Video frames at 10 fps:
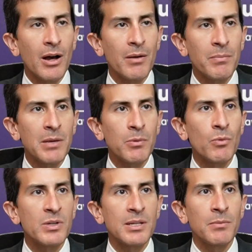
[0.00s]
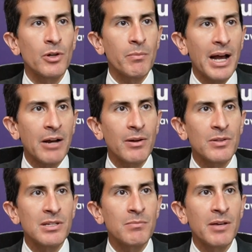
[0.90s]
people with similar
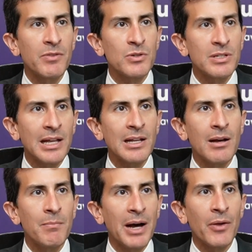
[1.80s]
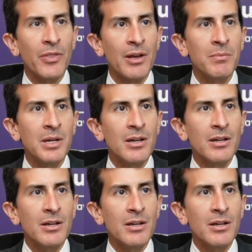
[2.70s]
backgrounds to me, if there's data about them,